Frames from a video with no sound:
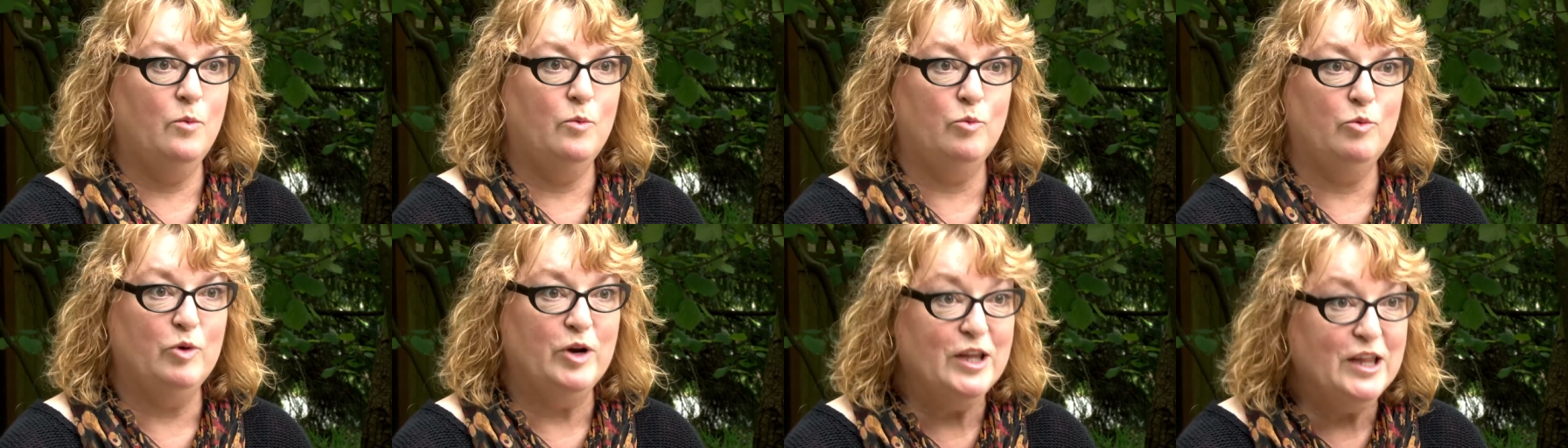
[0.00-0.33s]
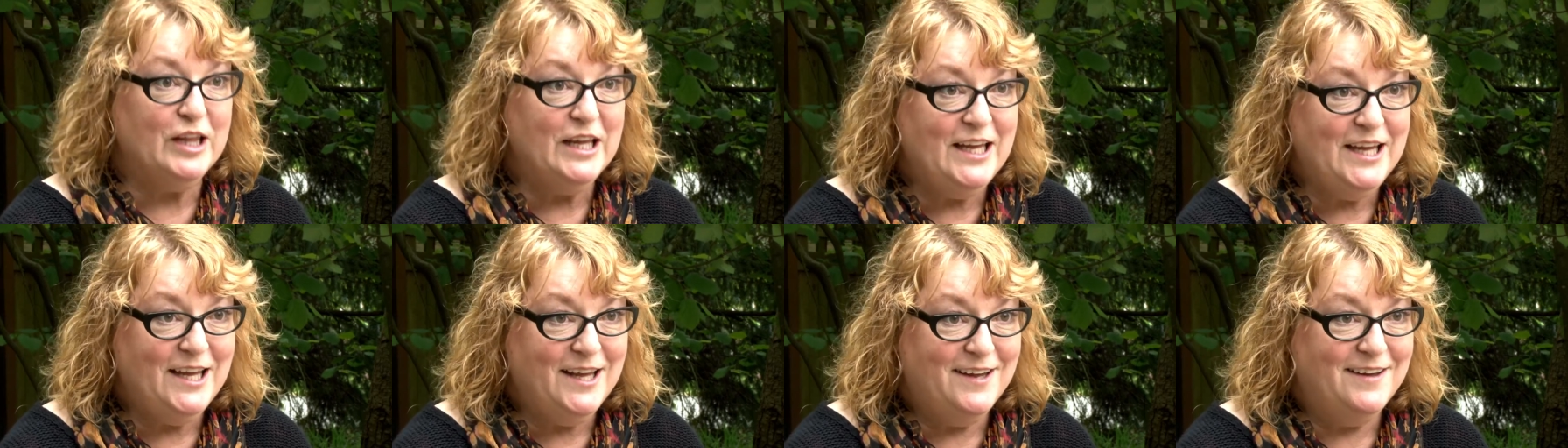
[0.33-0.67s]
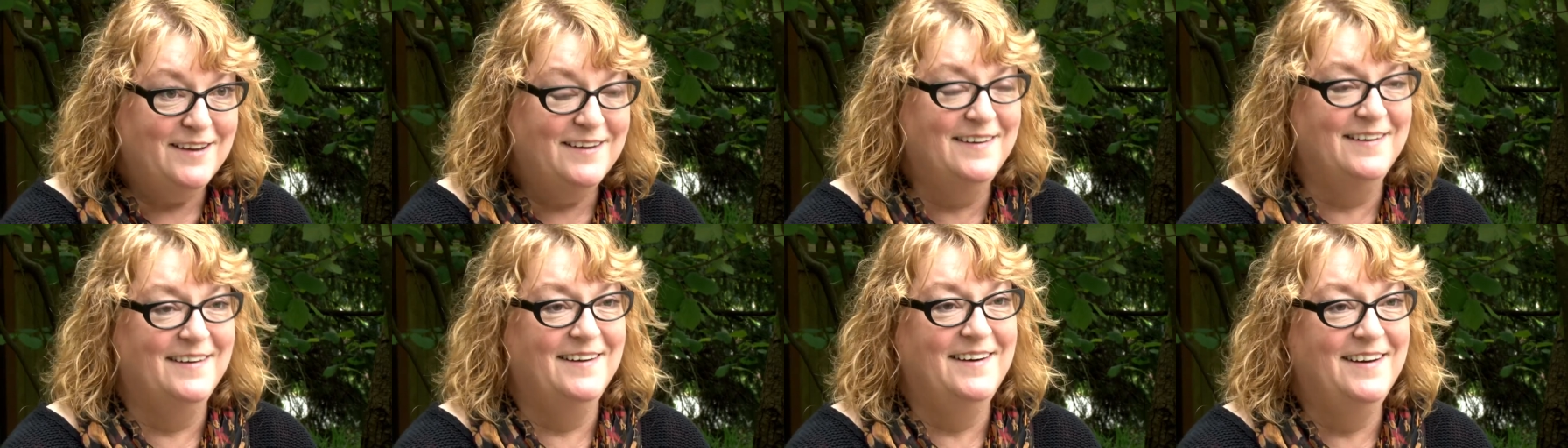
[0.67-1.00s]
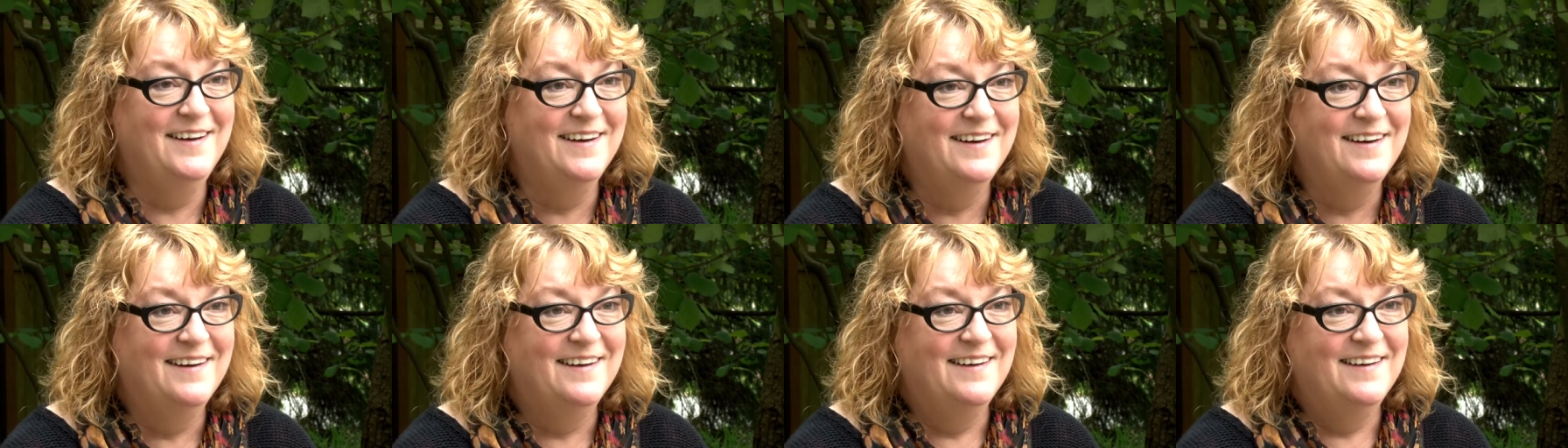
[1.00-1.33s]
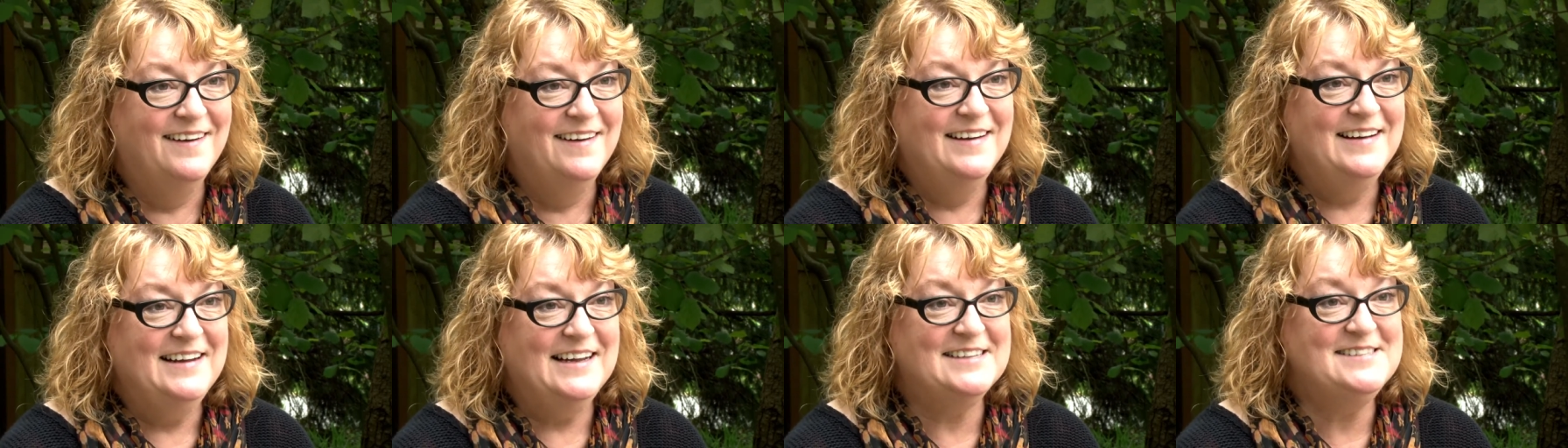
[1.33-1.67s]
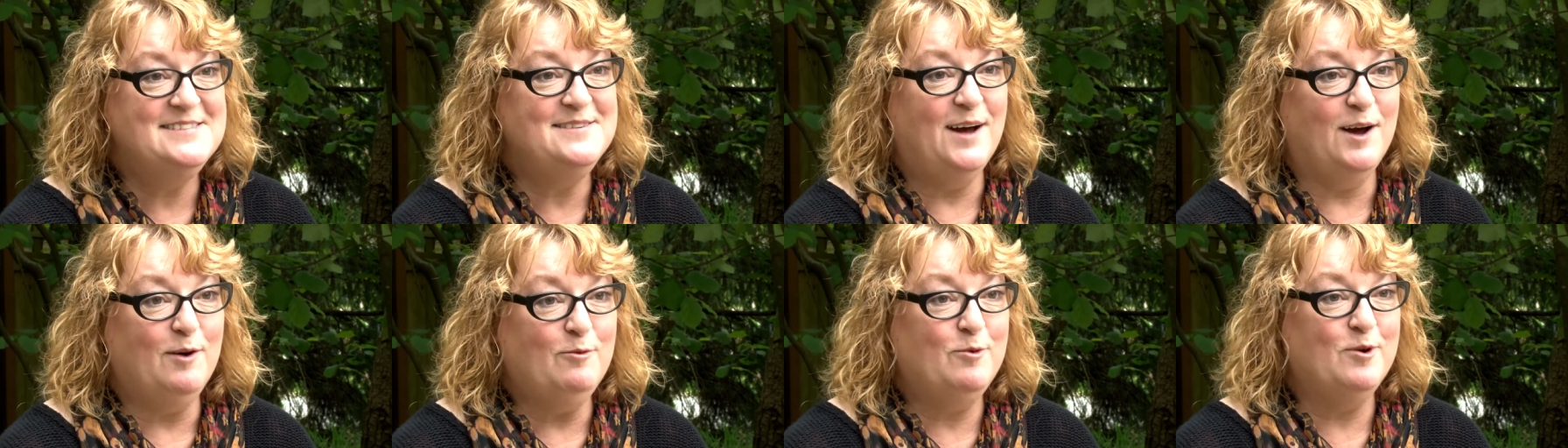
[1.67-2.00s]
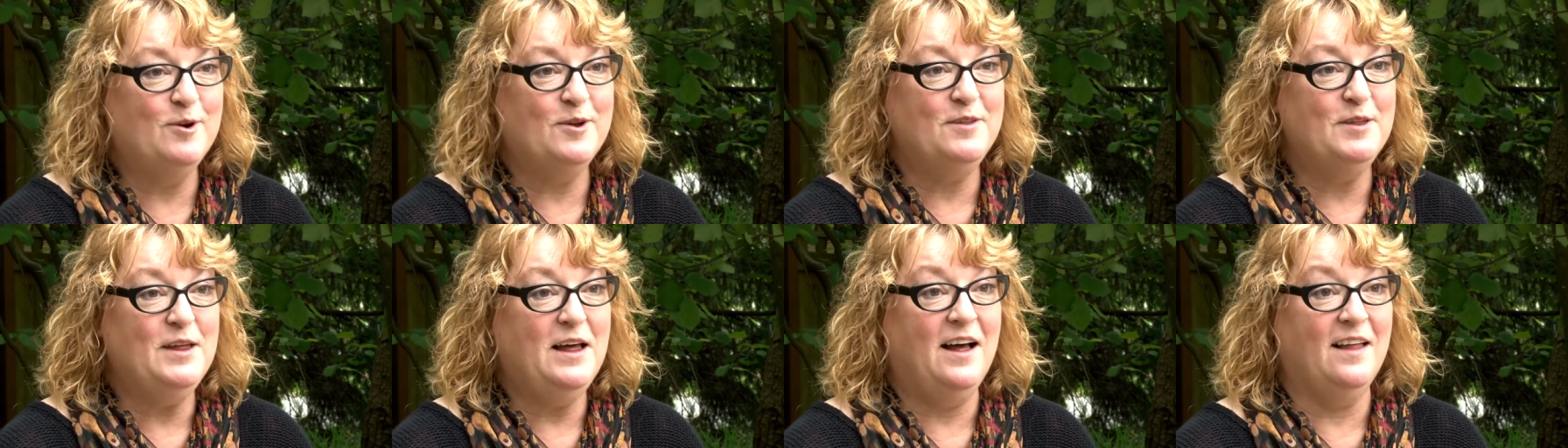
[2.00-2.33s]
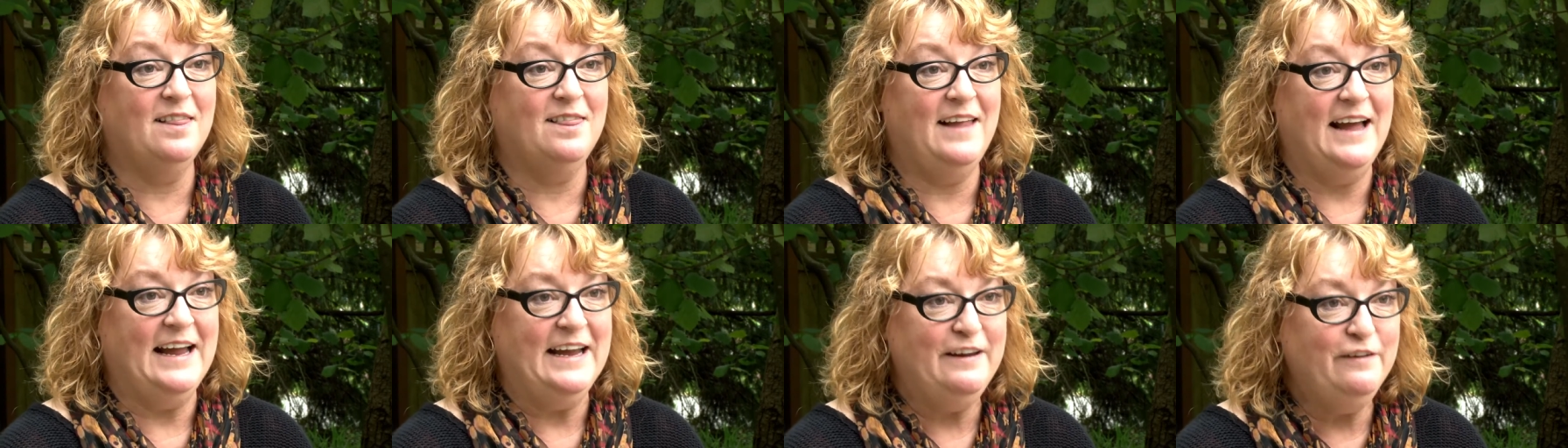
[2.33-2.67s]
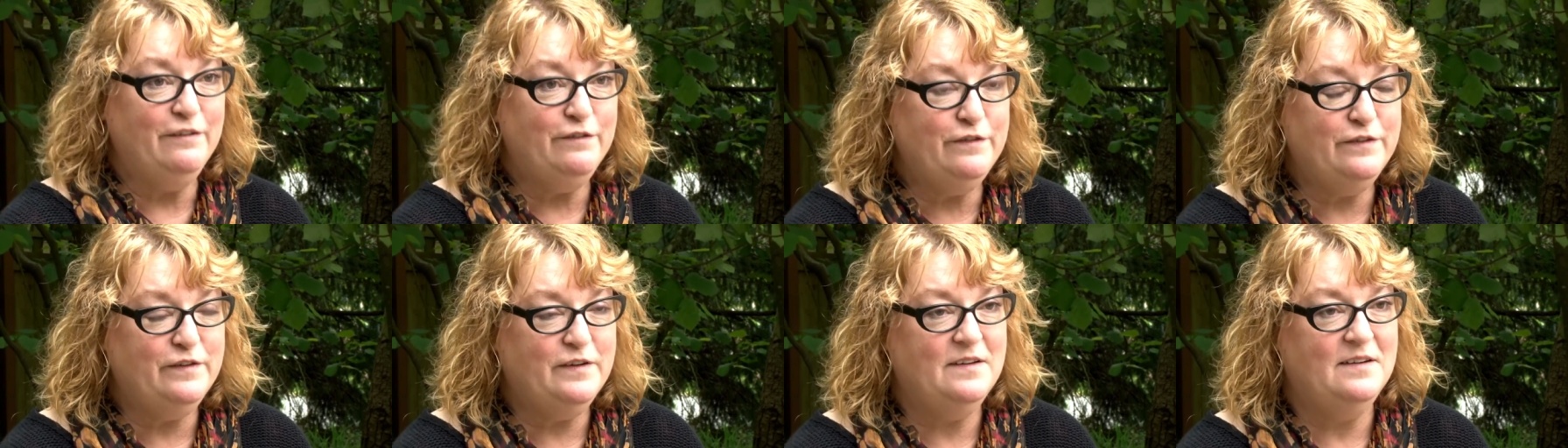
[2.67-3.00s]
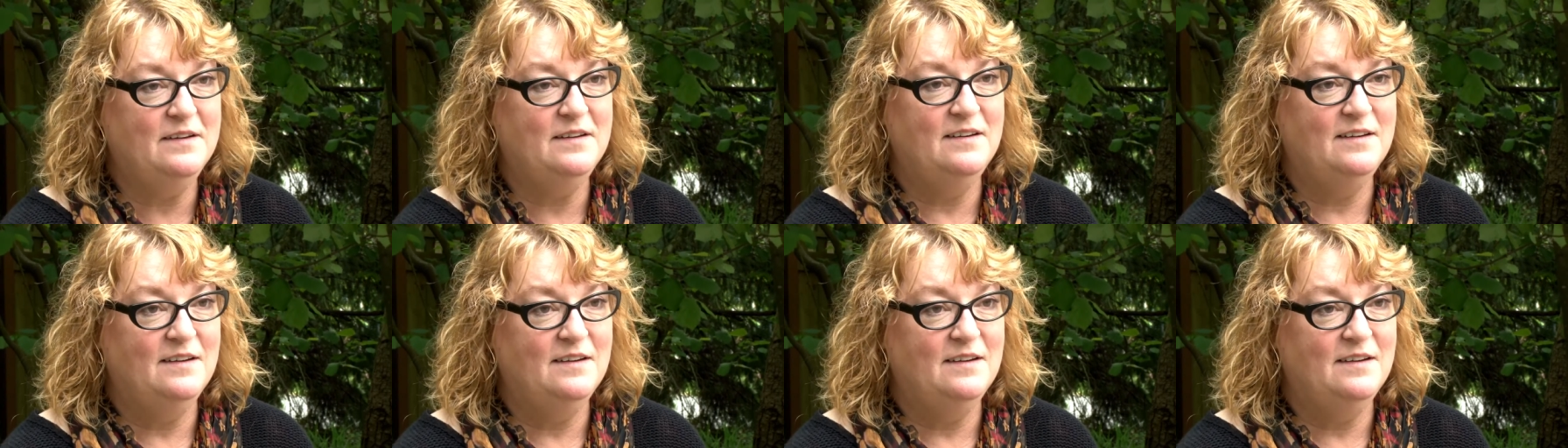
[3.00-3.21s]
Really? It's not worth a life?